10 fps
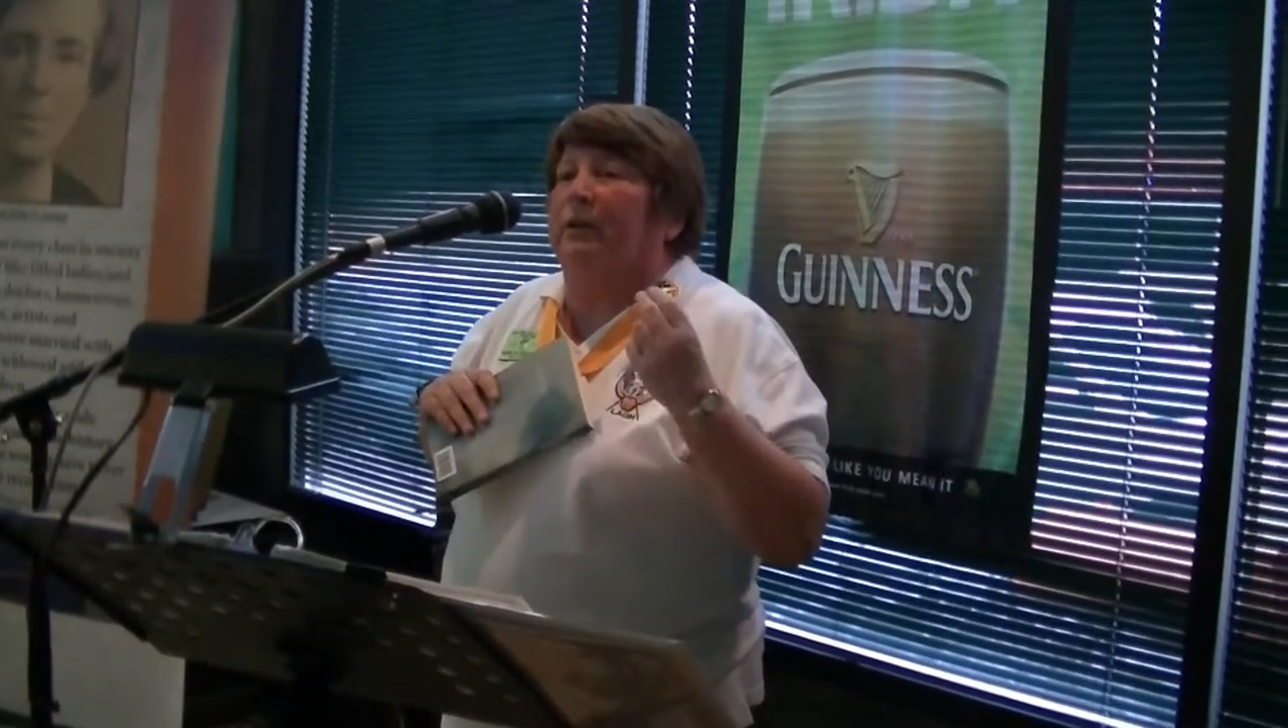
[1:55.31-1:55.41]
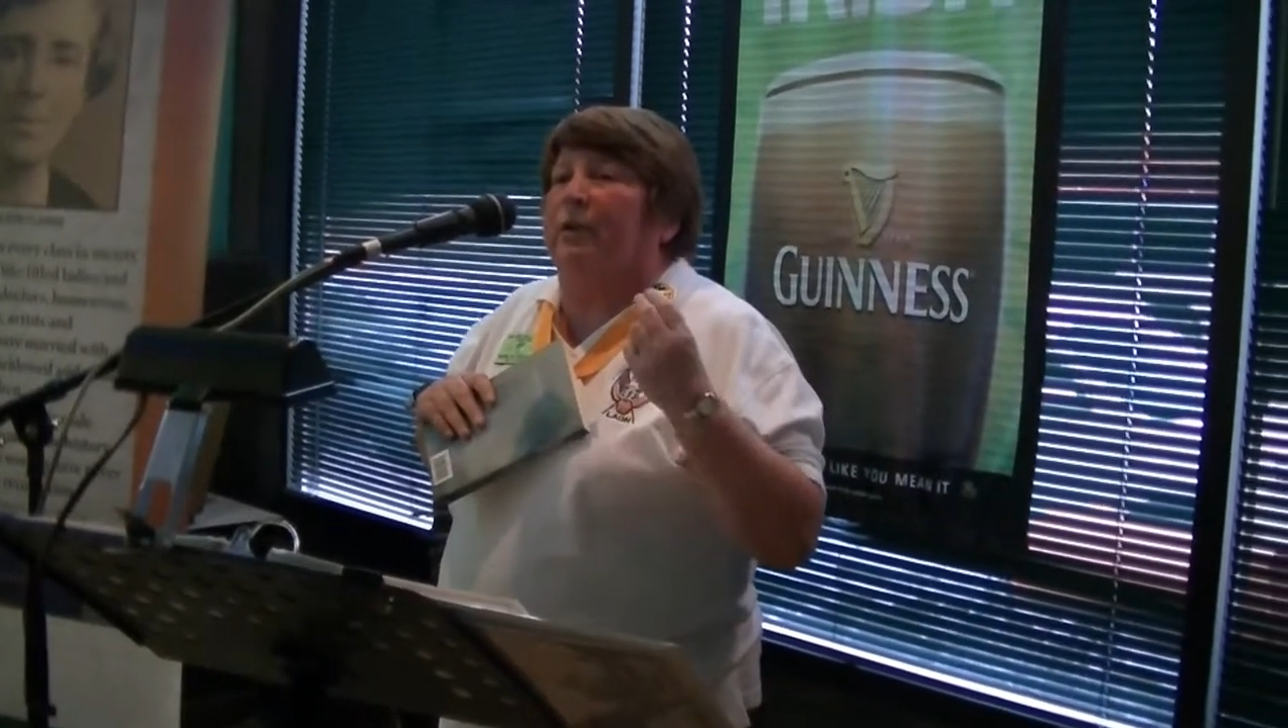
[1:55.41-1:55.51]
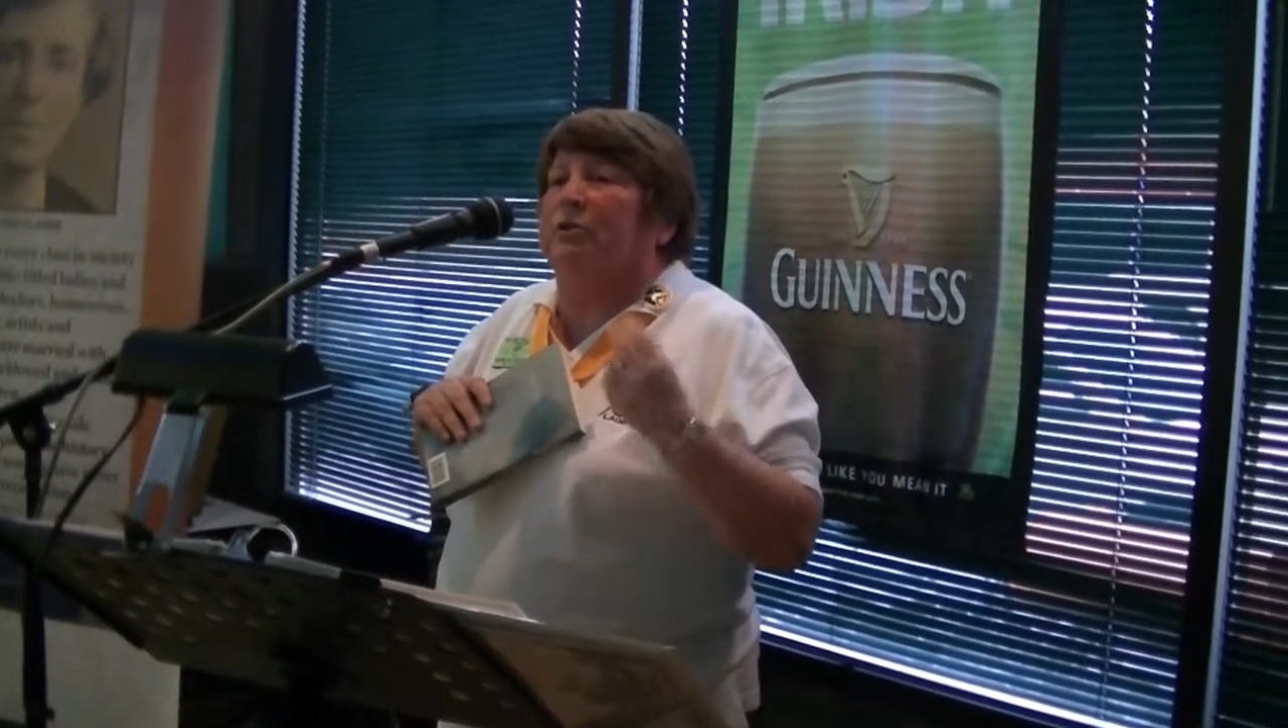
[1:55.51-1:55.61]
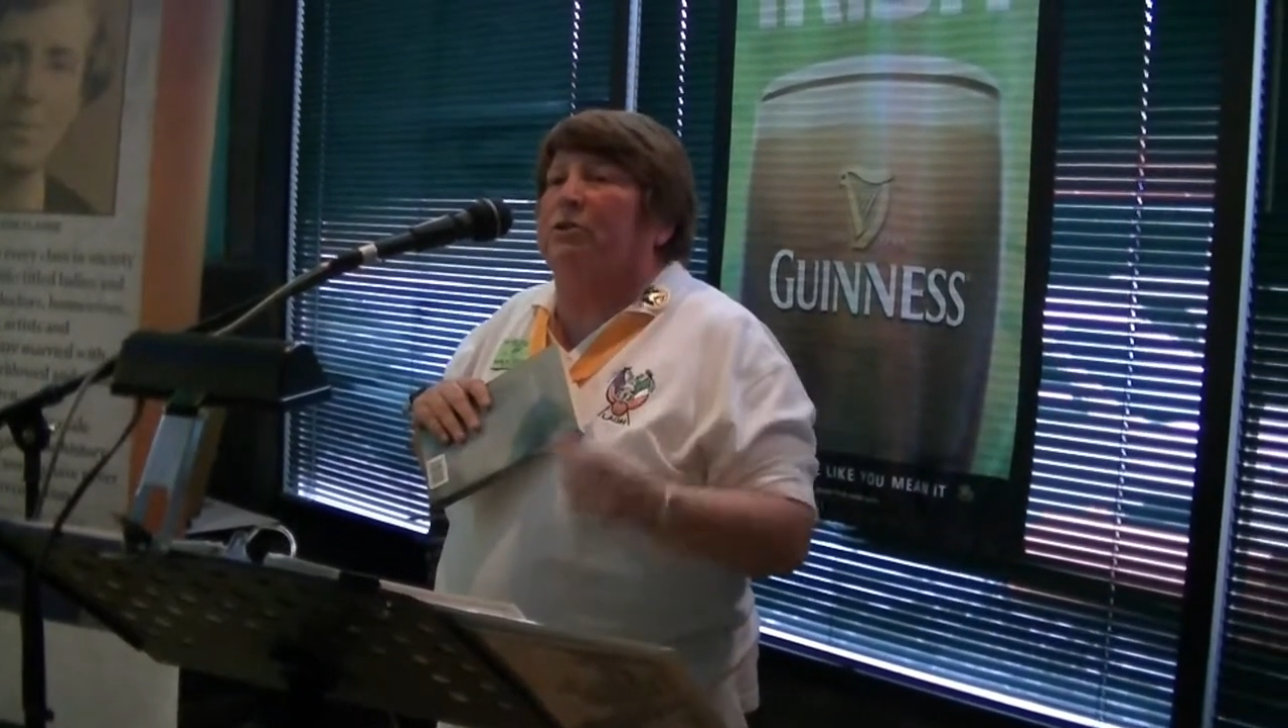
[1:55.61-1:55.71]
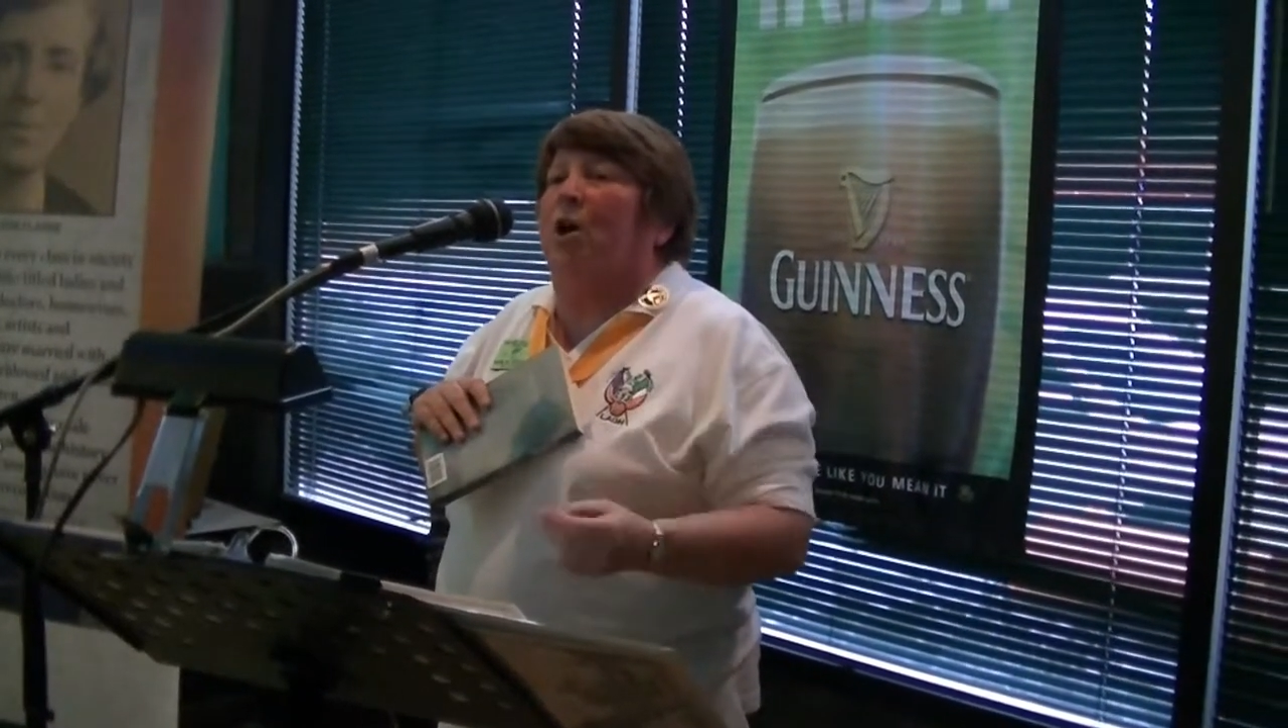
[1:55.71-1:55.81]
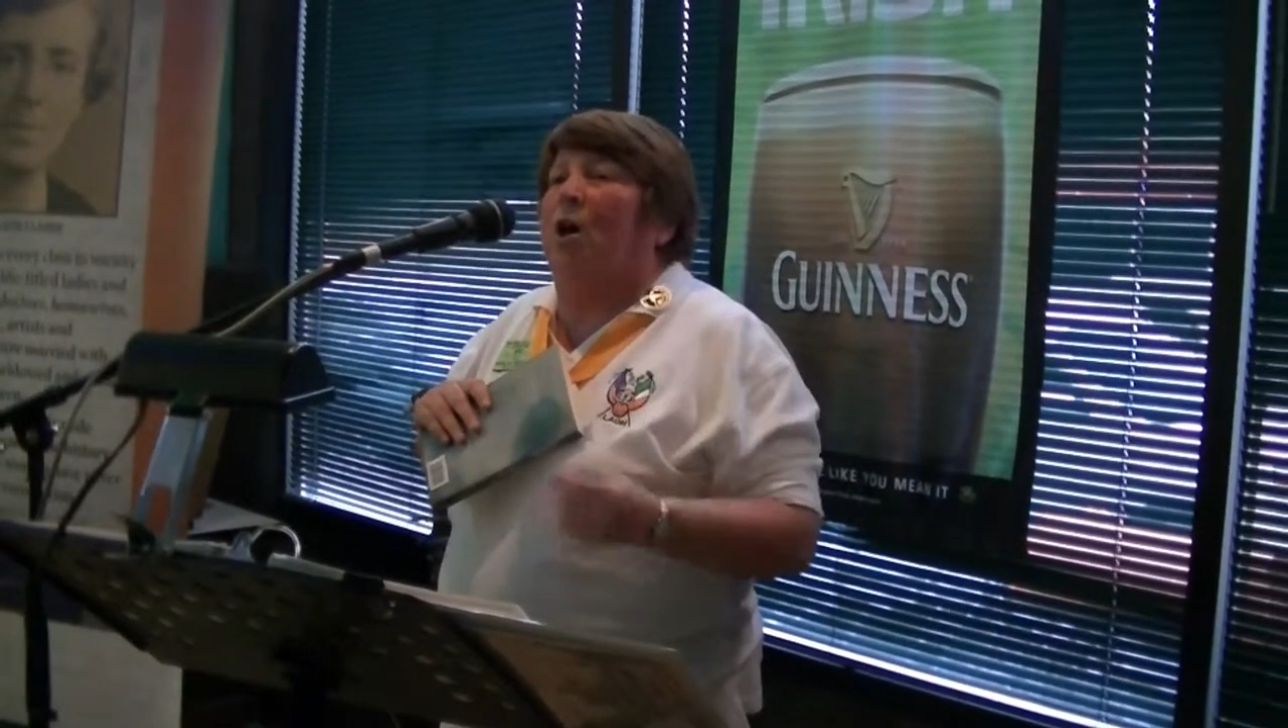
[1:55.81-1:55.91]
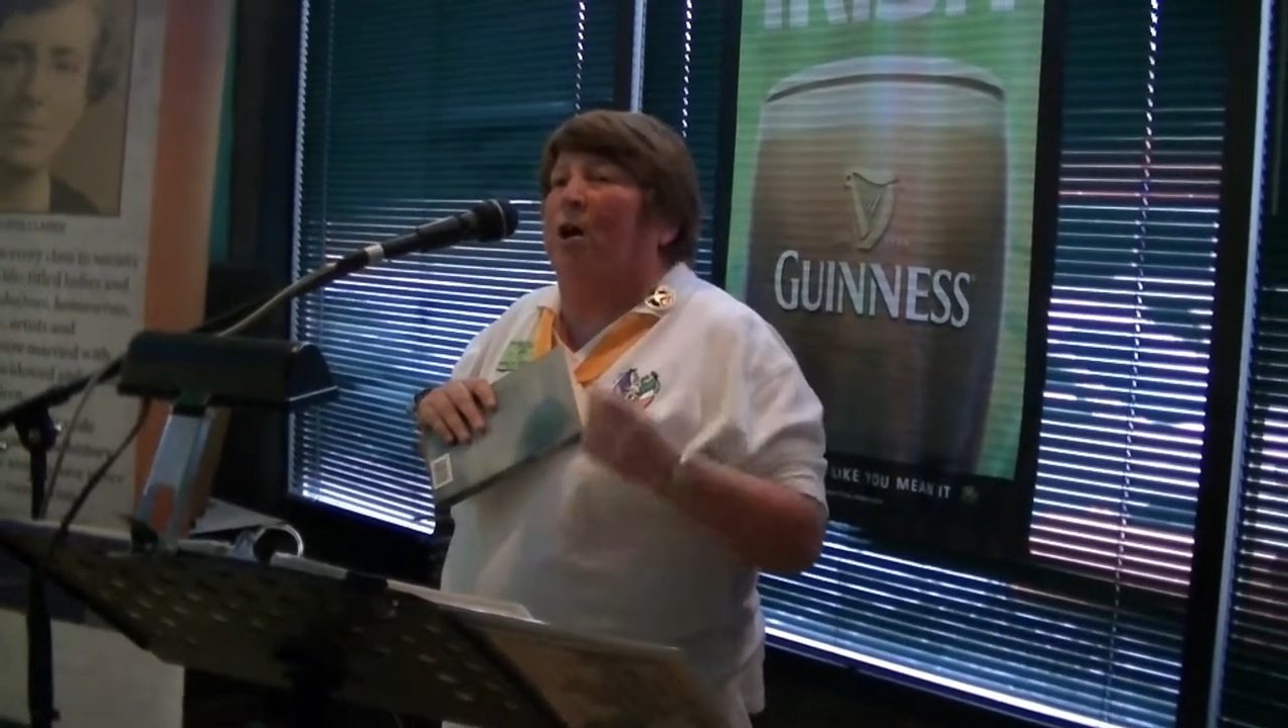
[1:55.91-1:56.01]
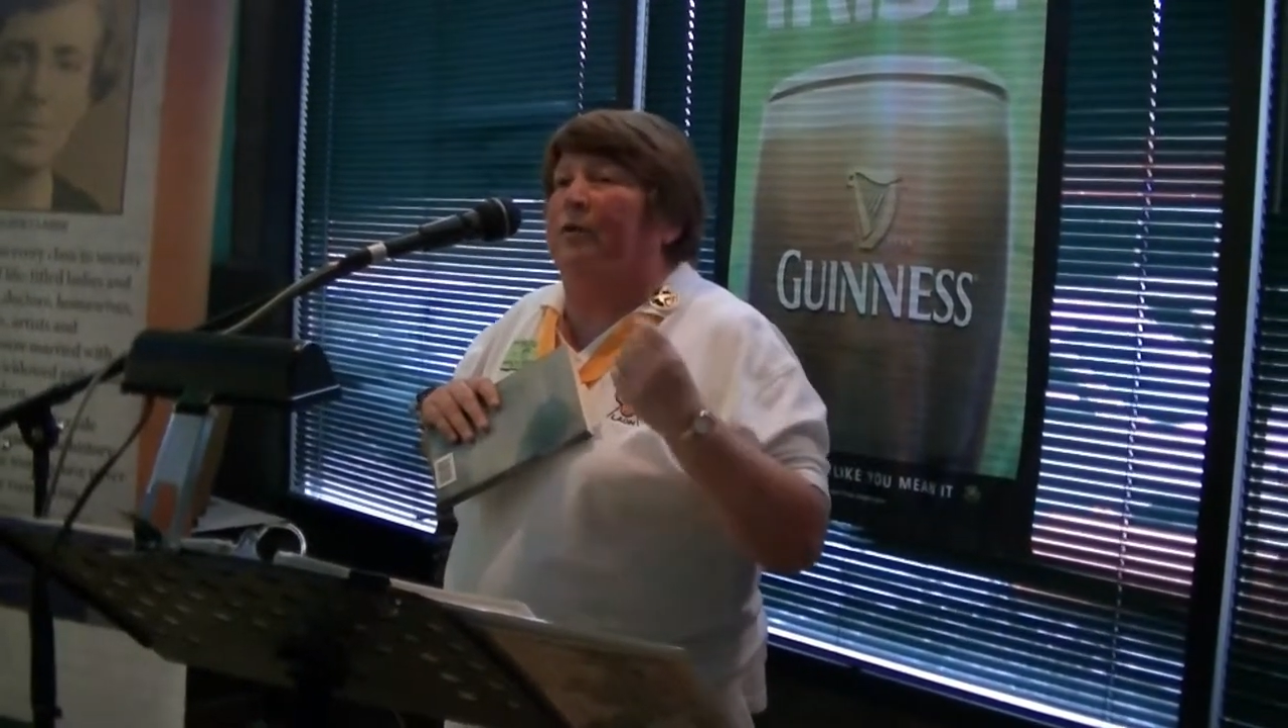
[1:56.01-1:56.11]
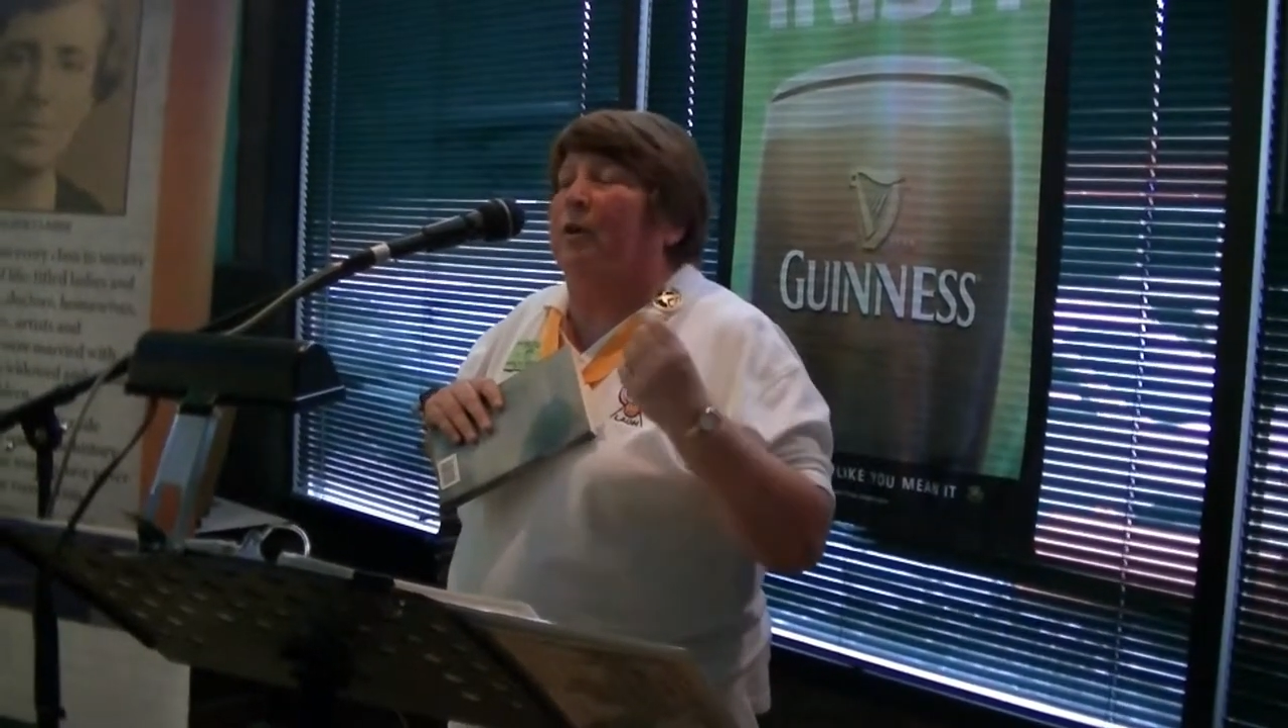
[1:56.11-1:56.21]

their song,